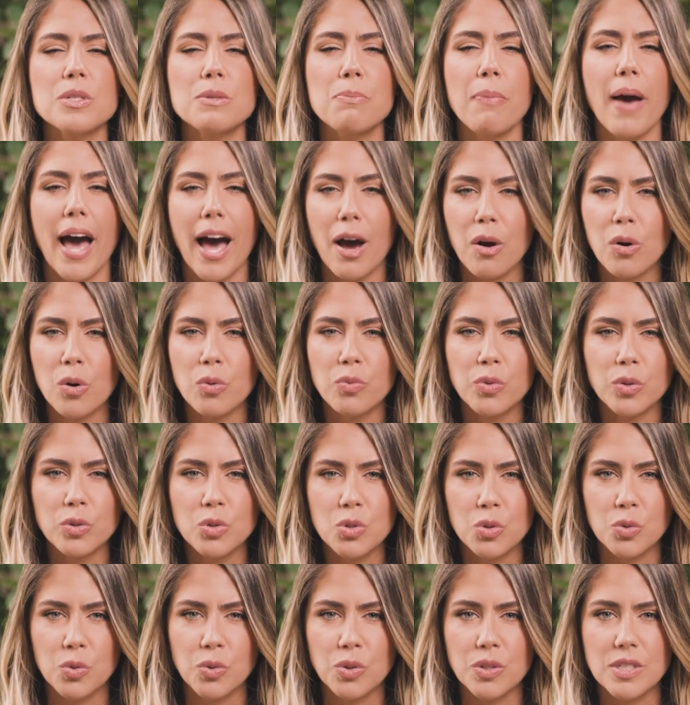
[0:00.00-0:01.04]
powerful
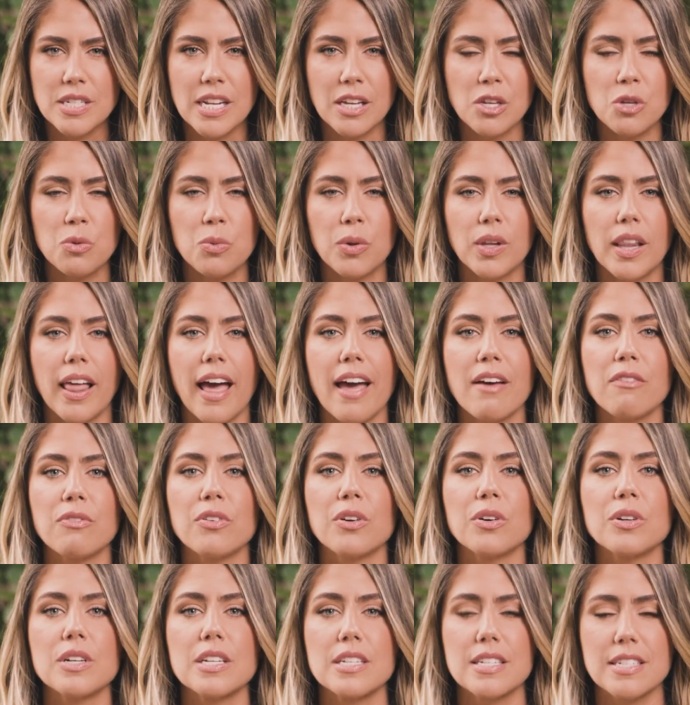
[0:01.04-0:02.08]
tools that you will ever
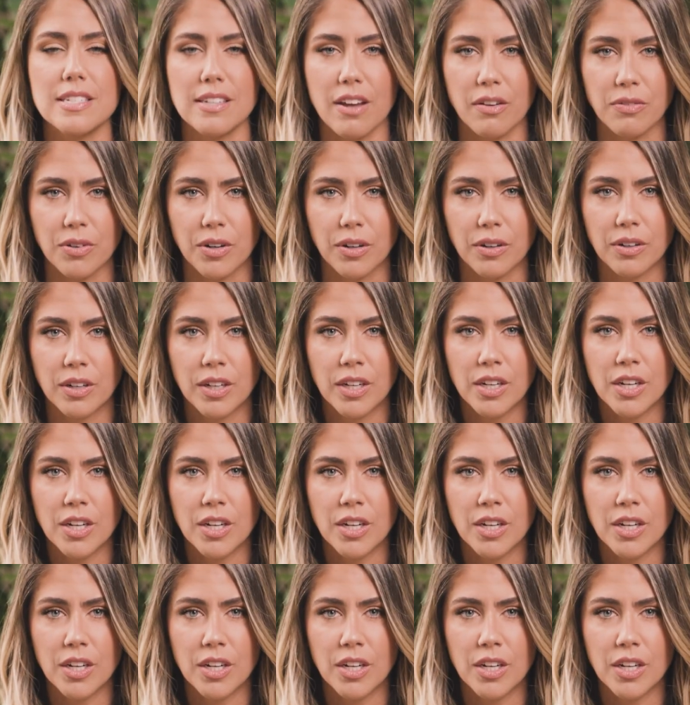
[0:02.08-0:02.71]
discover.